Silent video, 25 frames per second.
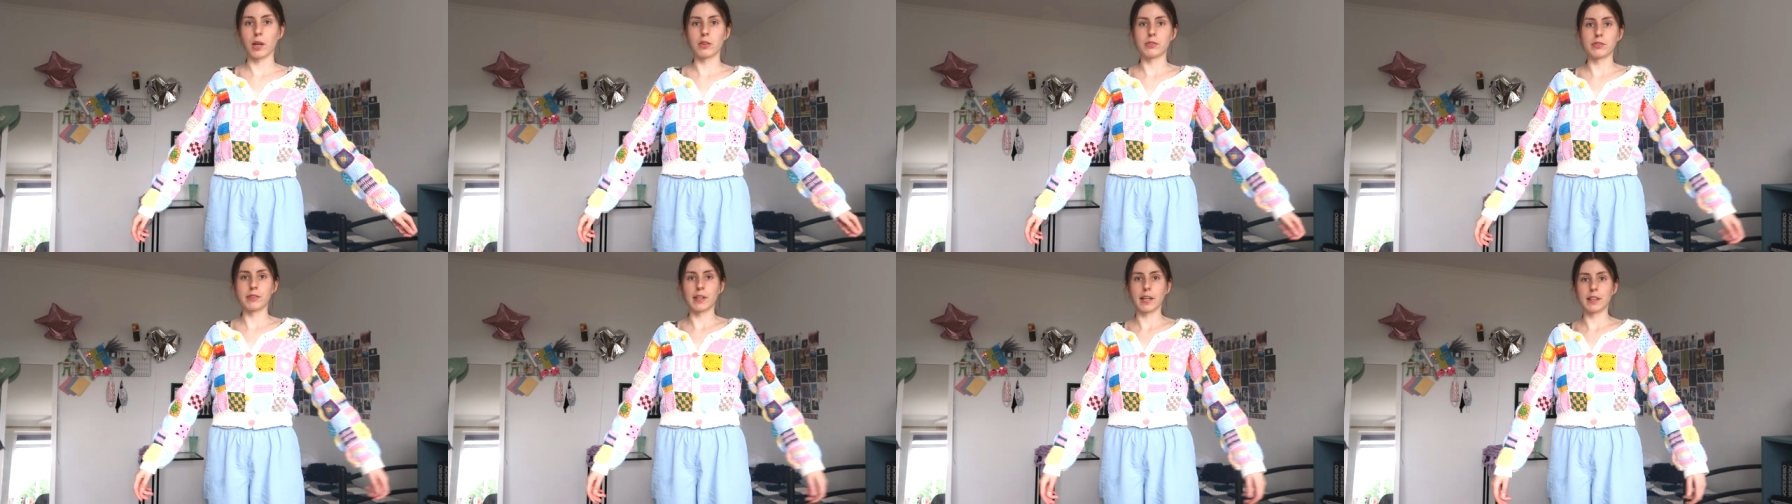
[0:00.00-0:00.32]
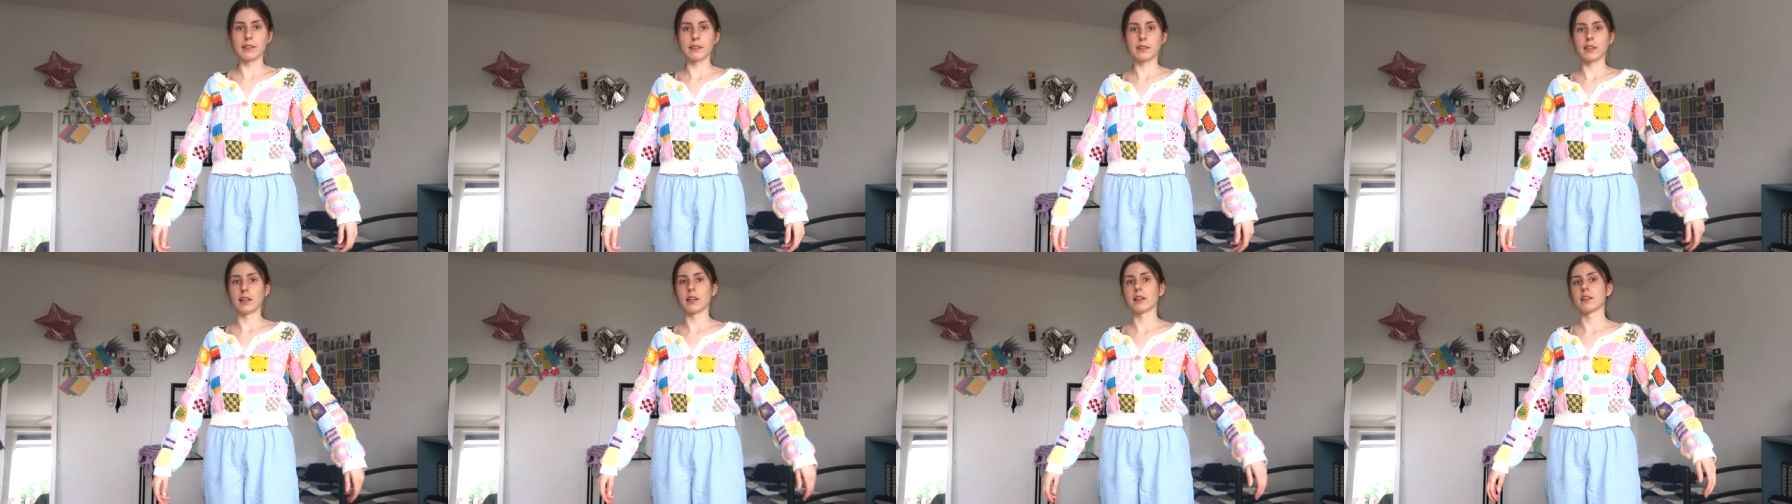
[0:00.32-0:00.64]
I
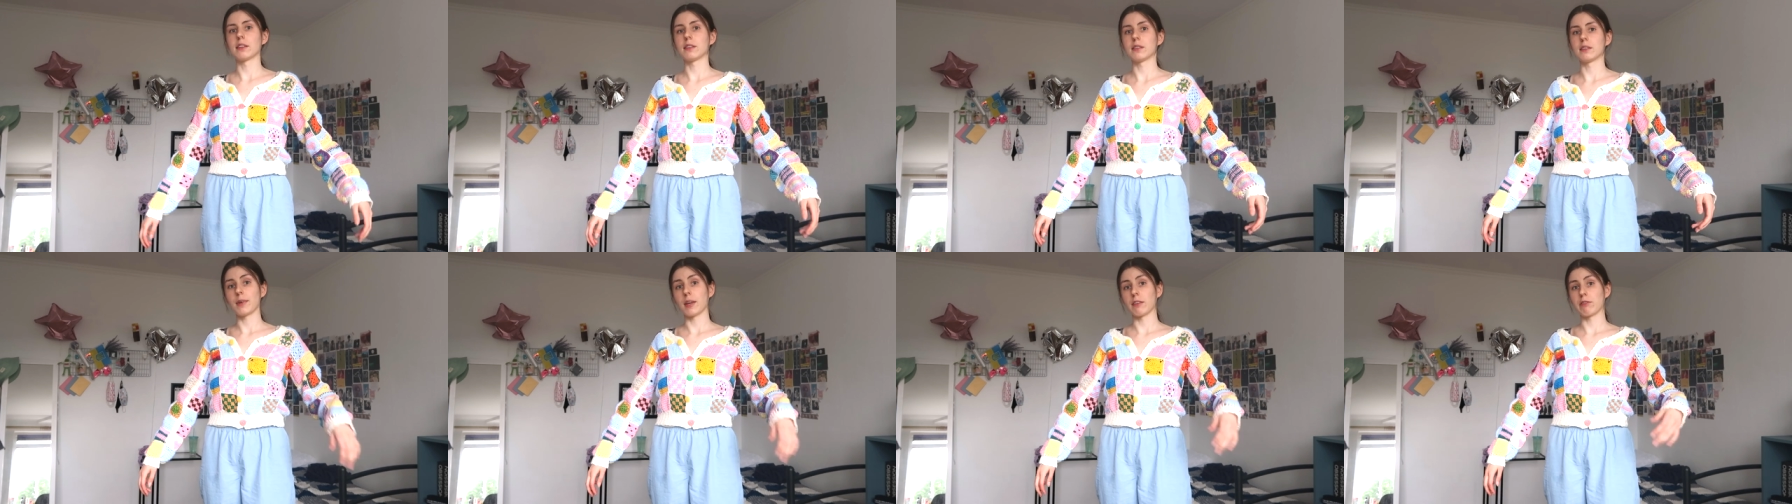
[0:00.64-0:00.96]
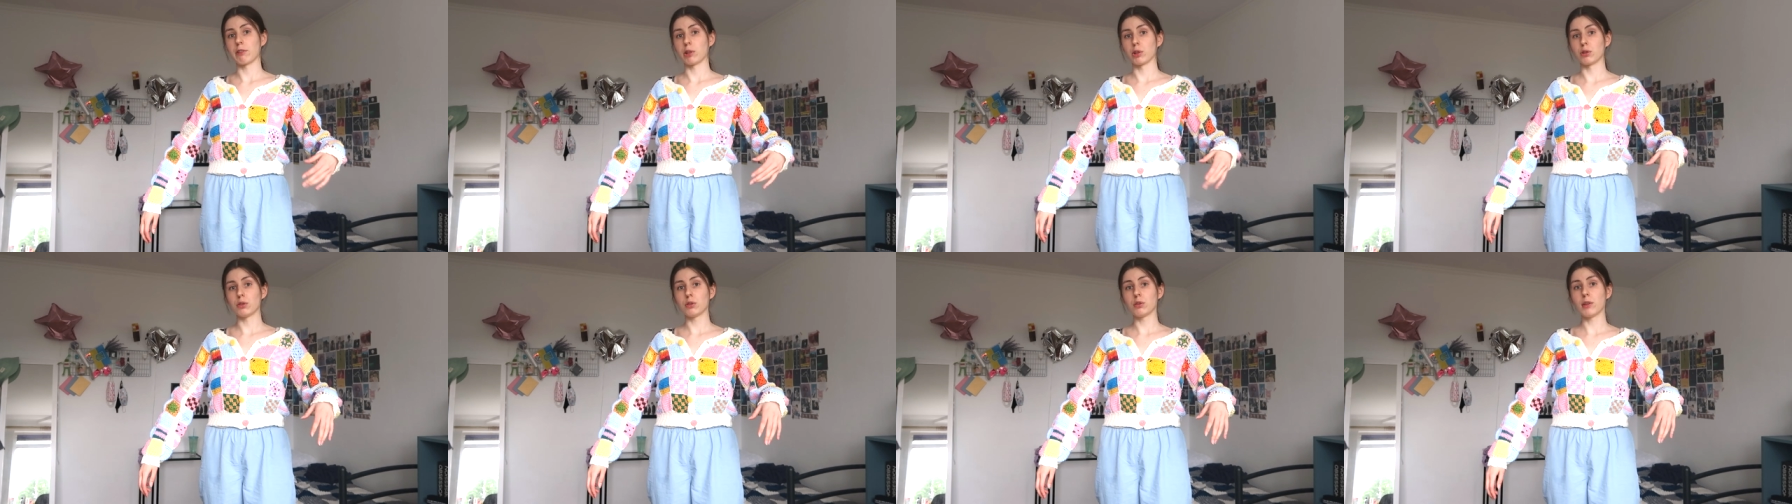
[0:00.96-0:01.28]
read that
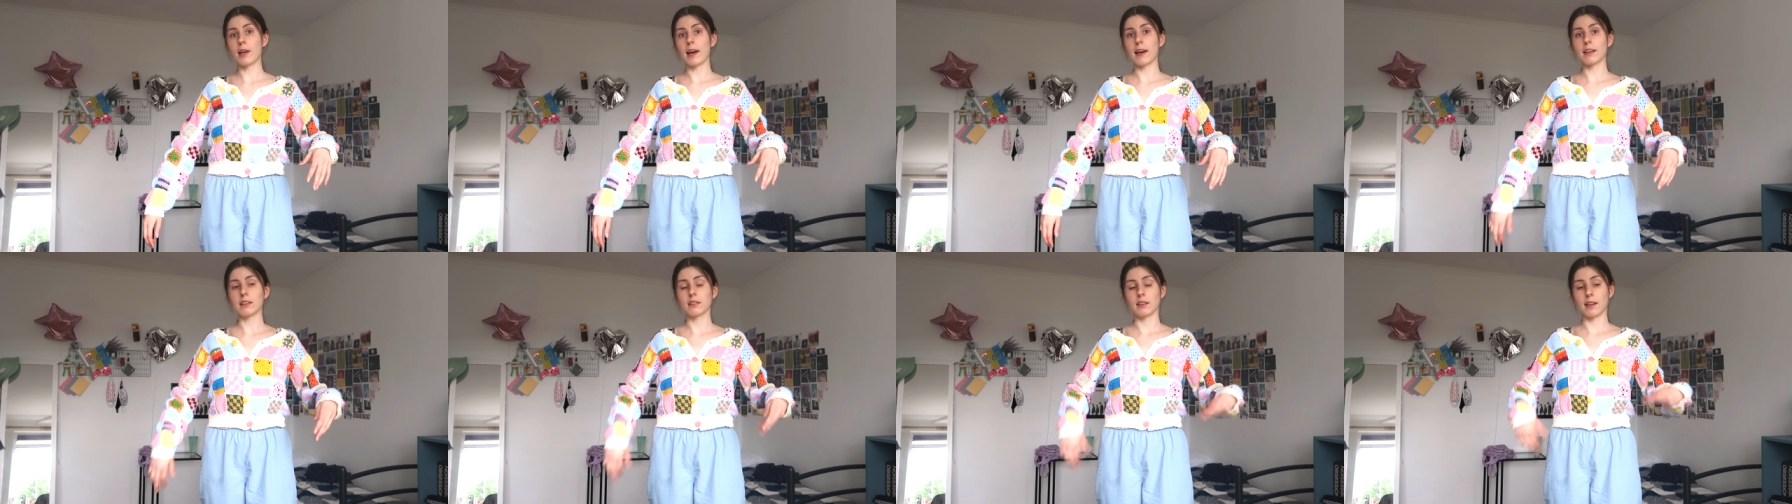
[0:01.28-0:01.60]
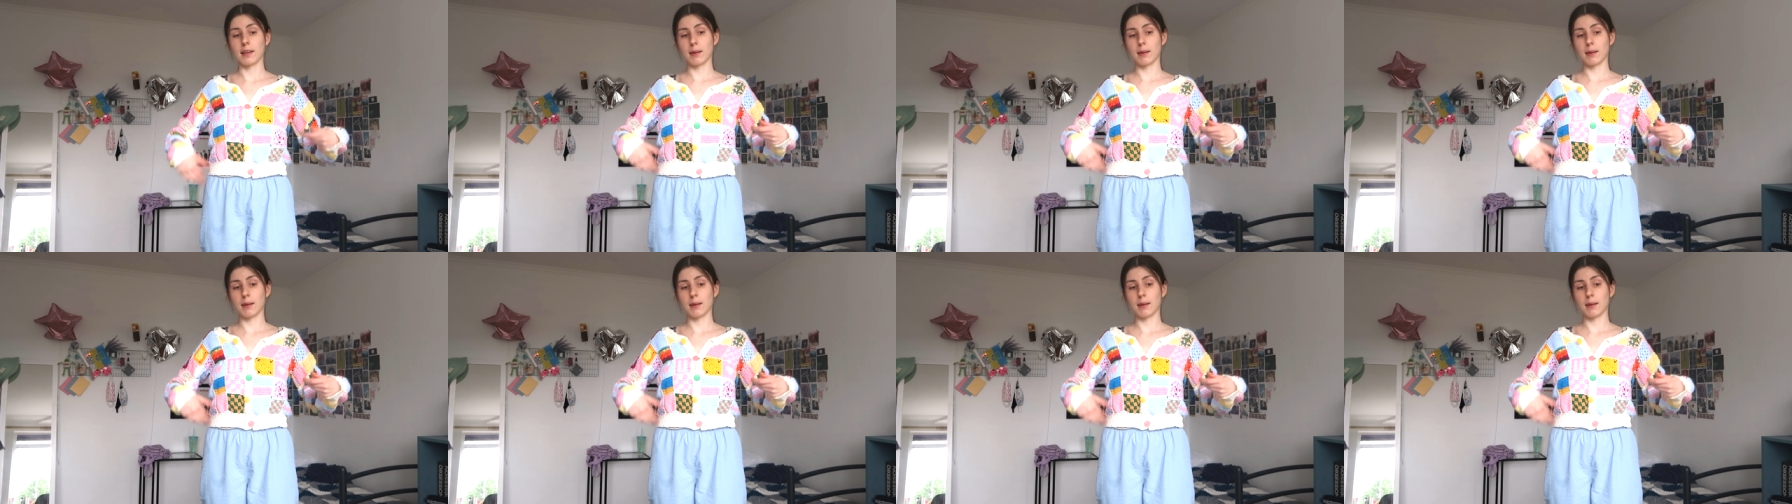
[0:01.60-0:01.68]
if you do that